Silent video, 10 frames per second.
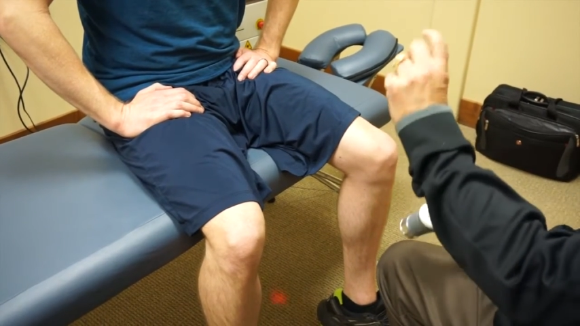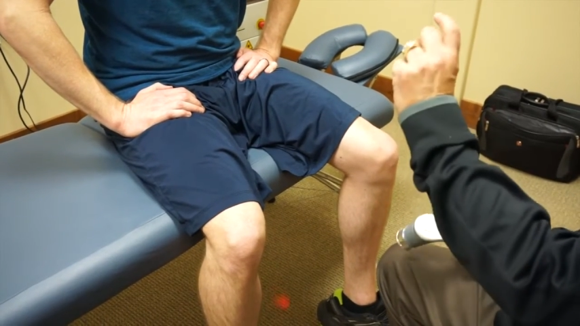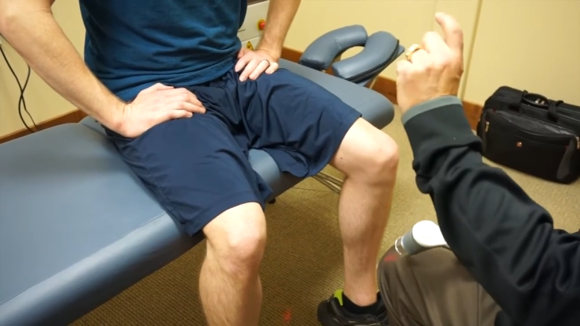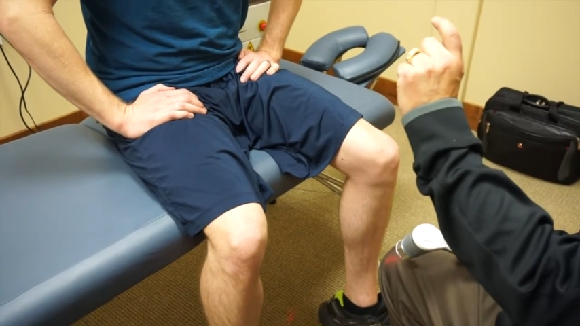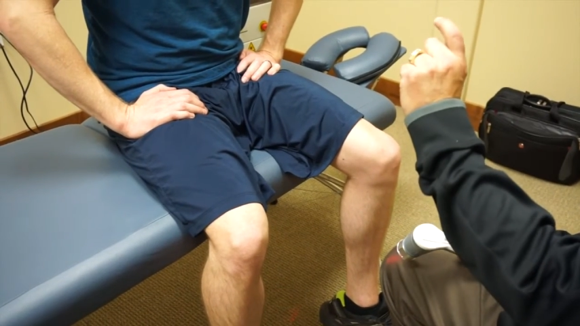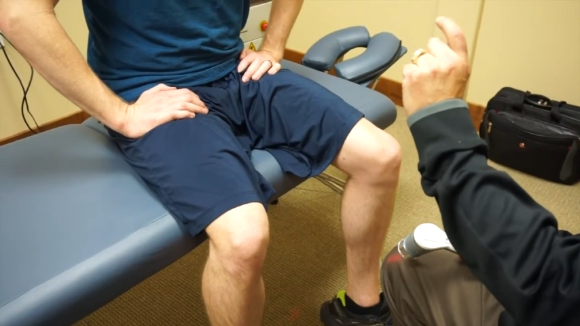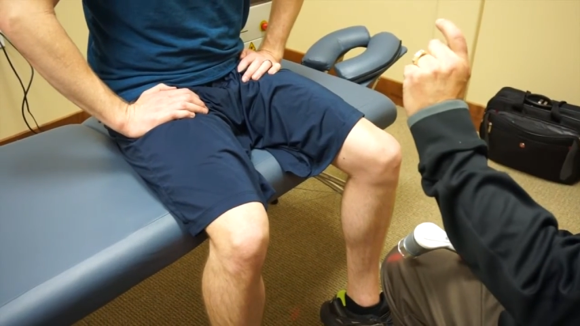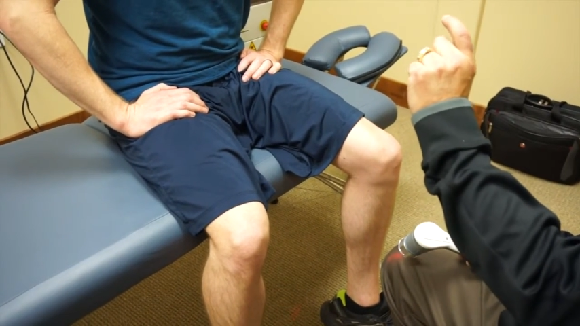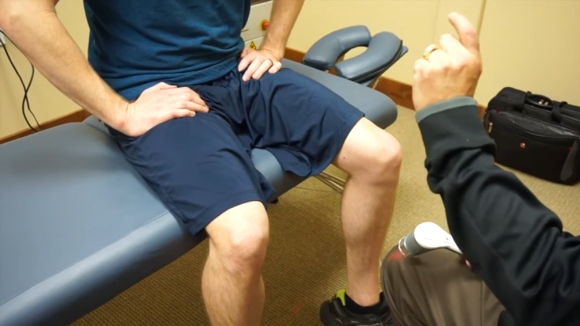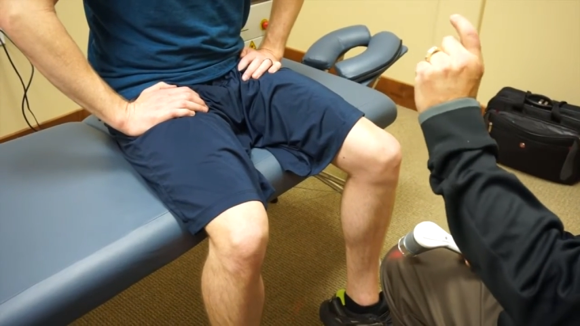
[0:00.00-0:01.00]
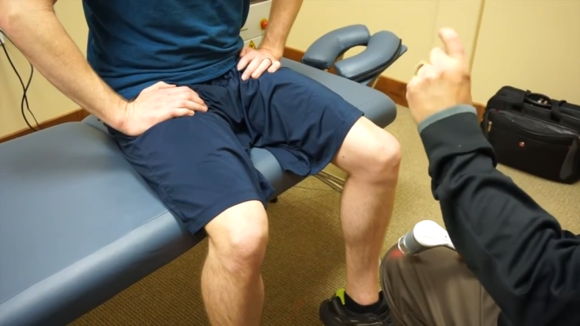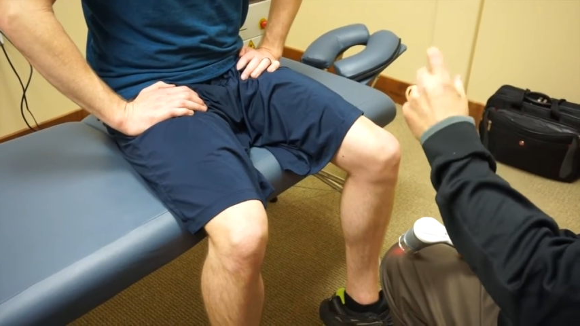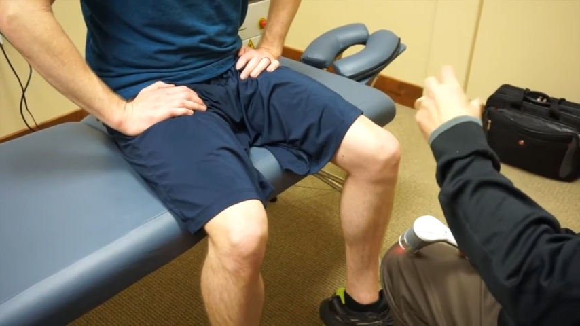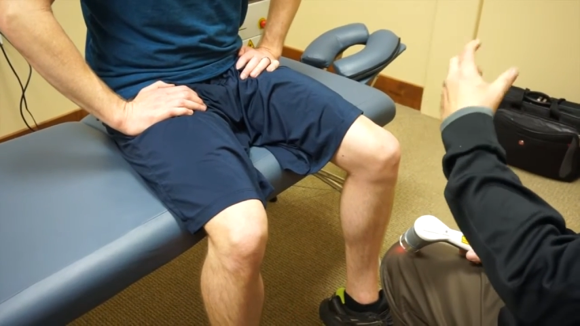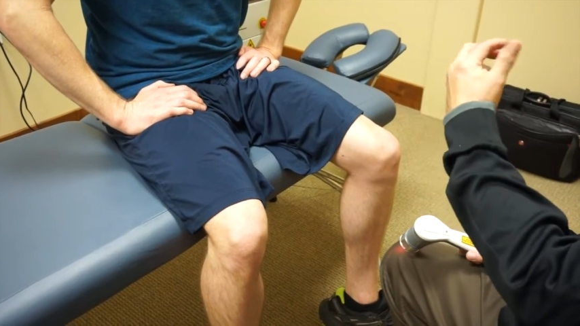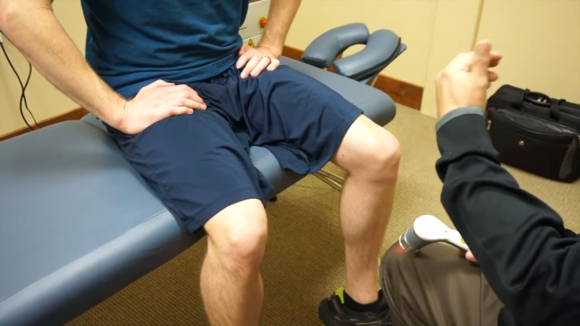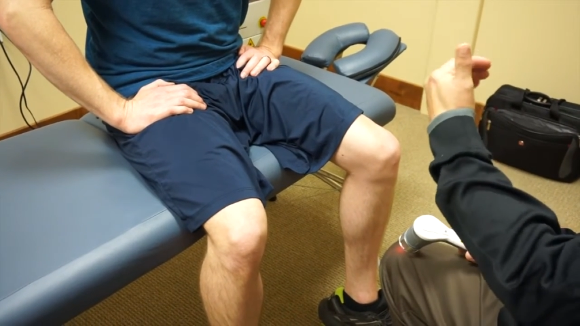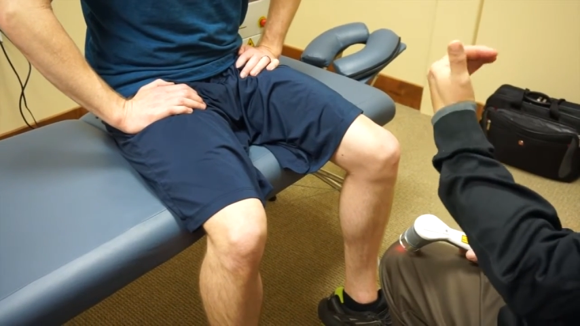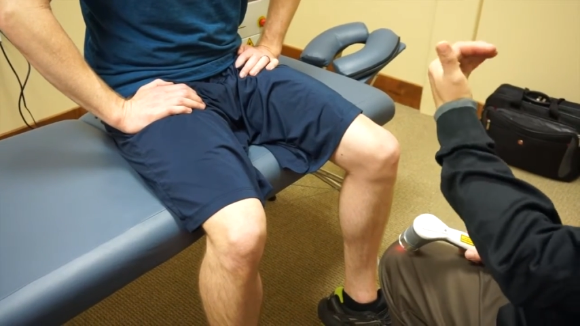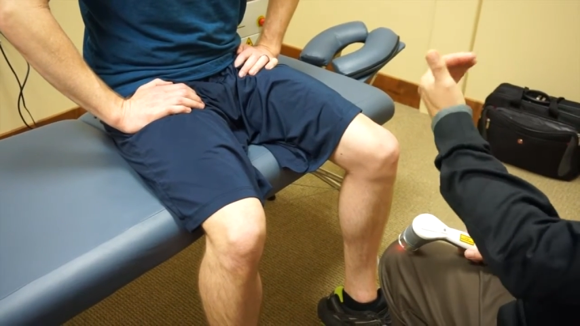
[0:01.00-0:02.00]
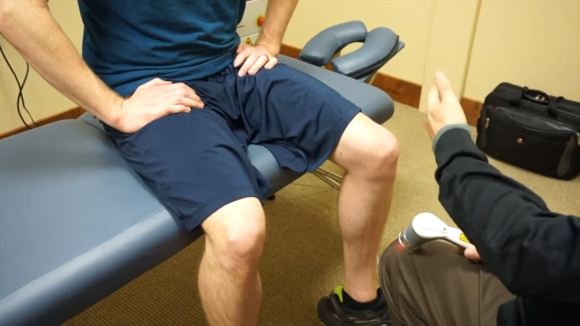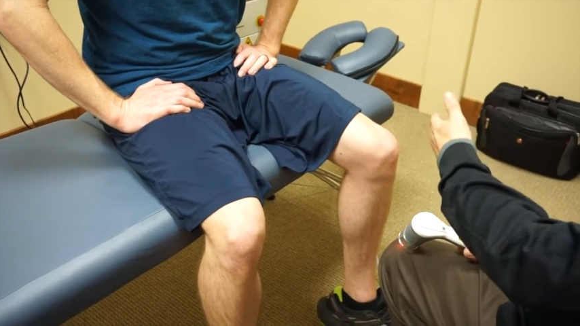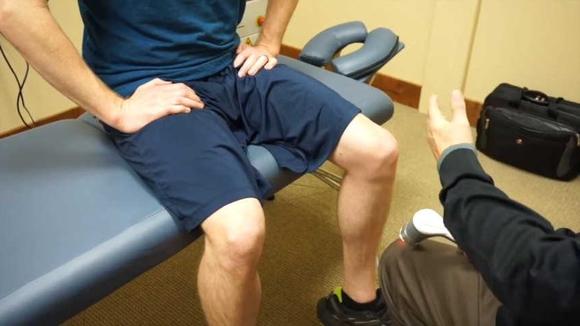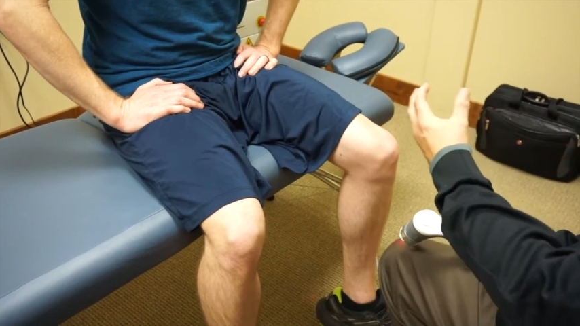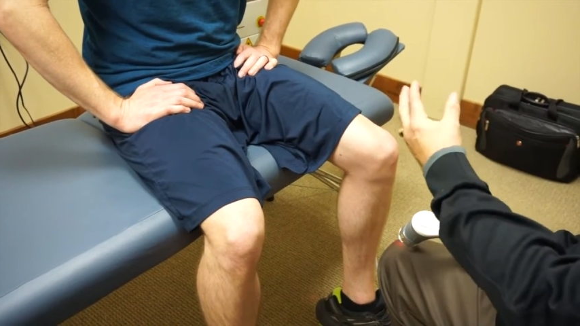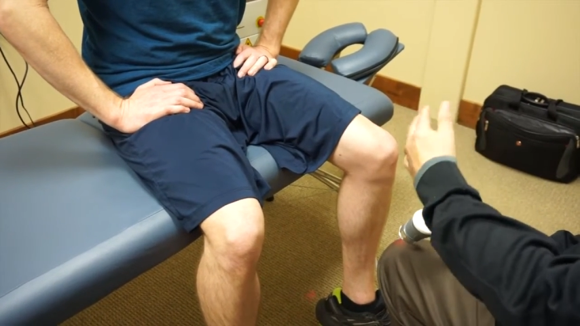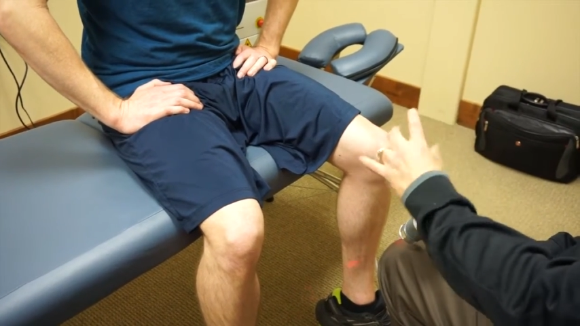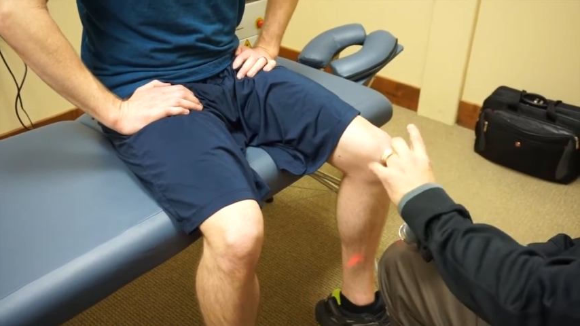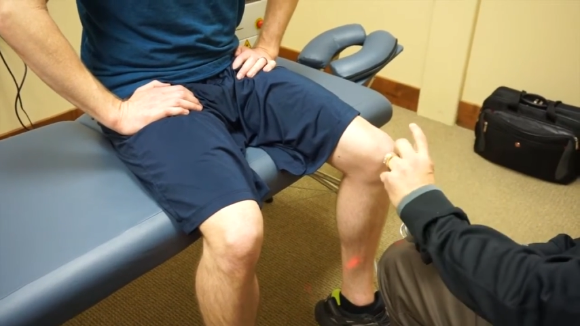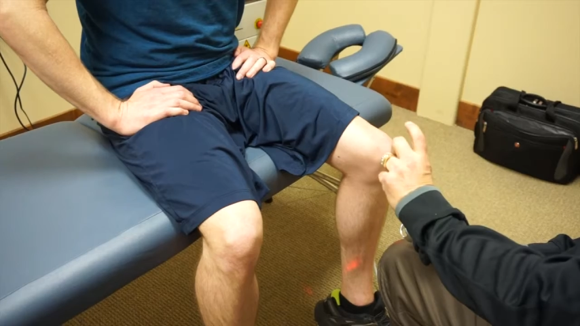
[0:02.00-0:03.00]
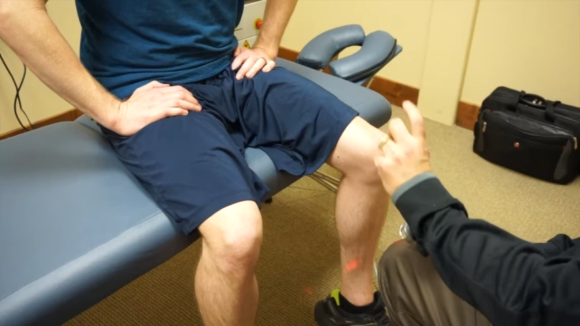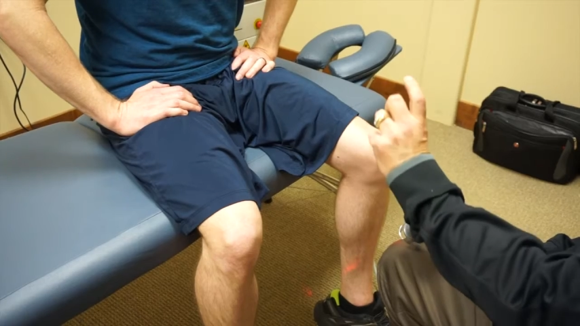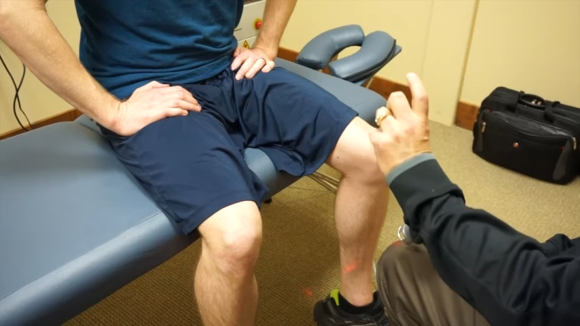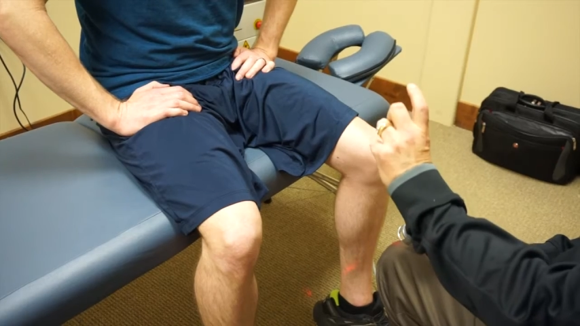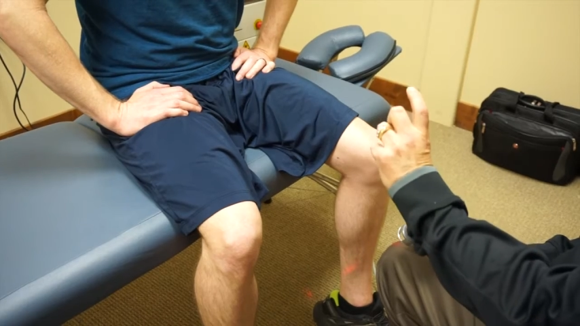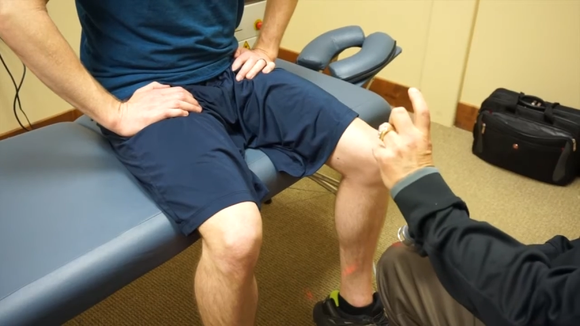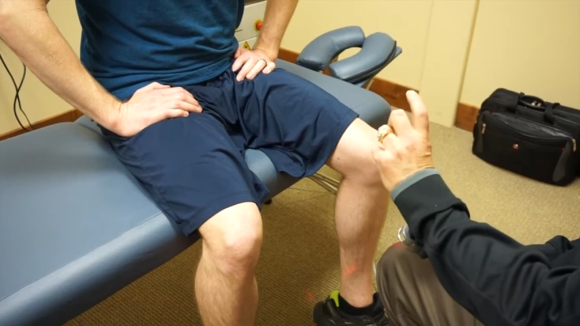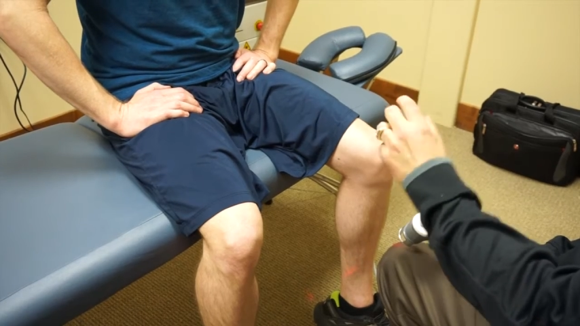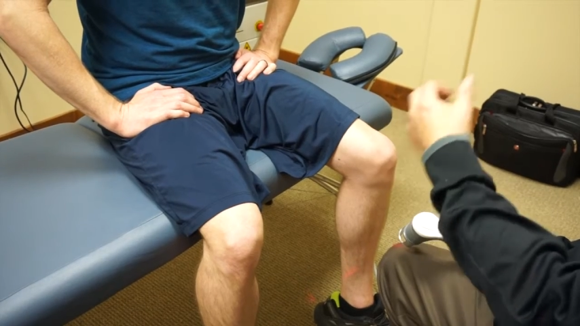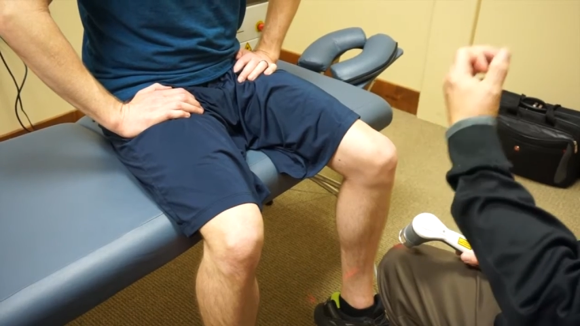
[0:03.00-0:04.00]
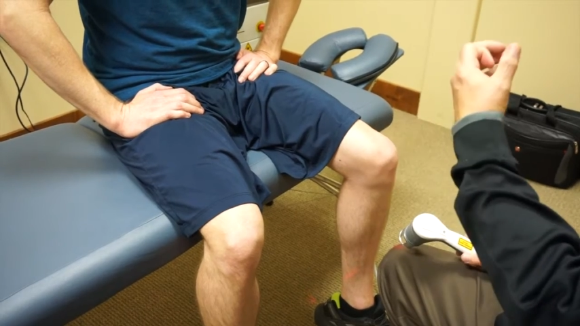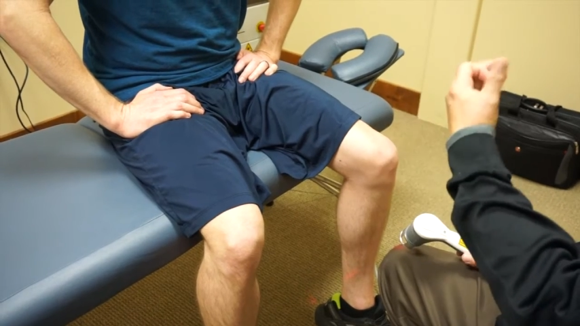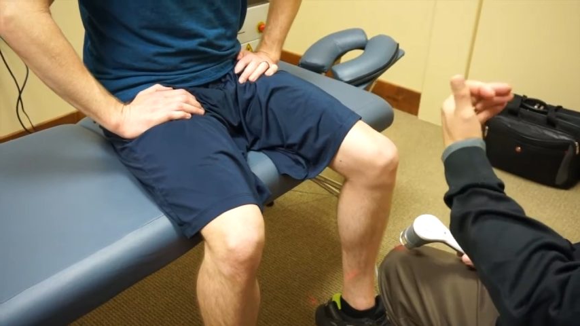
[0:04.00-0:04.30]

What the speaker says: (no speaker visible)